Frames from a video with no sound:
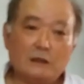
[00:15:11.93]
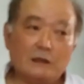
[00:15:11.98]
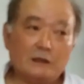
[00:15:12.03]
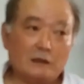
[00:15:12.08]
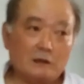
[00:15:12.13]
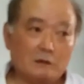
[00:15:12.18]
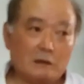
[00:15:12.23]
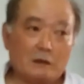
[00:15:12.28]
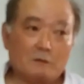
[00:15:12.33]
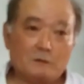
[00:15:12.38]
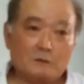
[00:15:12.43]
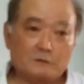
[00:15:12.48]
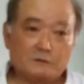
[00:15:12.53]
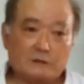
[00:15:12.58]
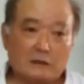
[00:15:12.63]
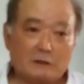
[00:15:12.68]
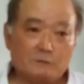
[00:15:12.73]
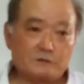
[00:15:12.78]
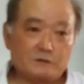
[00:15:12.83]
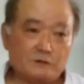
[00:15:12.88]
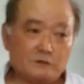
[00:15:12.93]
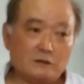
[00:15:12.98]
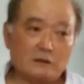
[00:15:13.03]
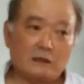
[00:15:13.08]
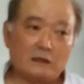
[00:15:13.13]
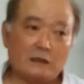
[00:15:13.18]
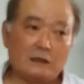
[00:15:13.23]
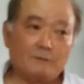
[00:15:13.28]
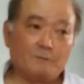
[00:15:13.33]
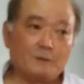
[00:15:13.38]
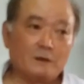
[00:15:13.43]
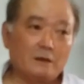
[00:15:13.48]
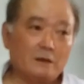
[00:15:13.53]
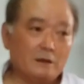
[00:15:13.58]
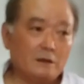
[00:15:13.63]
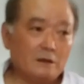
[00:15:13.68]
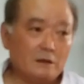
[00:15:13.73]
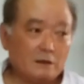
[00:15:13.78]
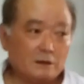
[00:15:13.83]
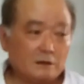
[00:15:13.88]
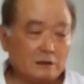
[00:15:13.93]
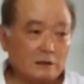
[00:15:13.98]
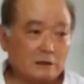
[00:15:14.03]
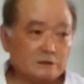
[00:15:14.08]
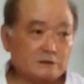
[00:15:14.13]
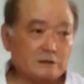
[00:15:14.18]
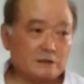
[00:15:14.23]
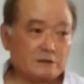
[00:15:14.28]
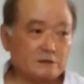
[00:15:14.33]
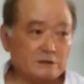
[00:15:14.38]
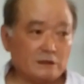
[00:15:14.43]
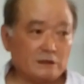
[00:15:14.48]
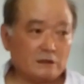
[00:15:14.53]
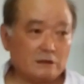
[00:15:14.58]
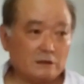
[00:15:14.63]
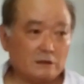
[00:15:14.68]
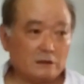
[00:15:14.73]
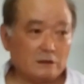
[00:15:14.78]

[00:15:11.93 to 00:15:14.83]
And I'm sure that the sensei